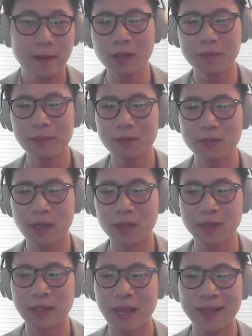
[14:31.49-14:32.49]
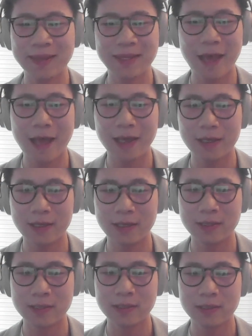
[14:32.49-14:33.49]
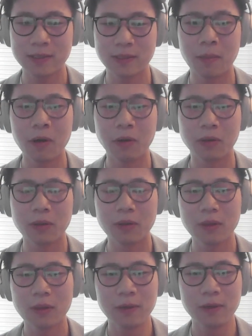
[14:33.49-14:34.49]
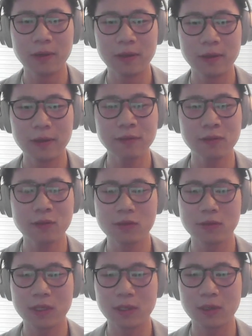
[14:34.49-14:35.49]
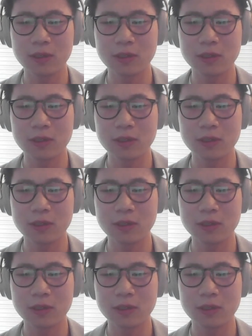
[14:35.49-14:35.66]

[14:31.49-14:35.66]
A lot of people thought that tech is the moat, but after 2-3